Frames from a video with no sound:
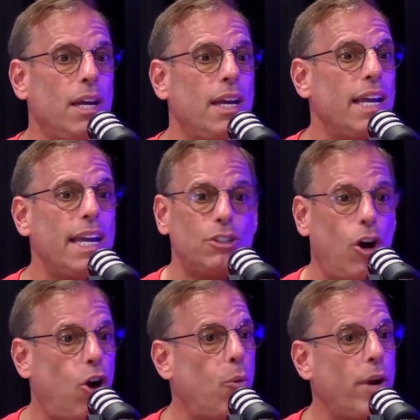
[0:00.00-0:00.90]
it's
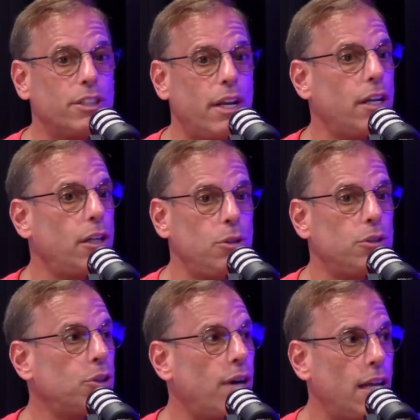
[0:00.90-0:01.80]
always going to include
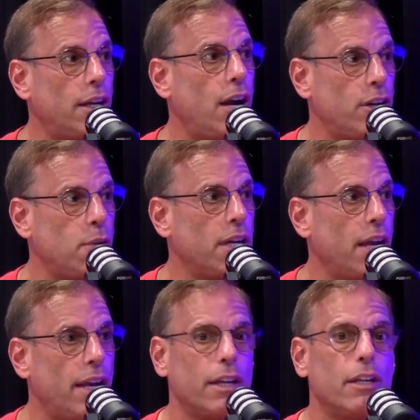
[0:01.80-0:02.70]
trial and error in the beginning.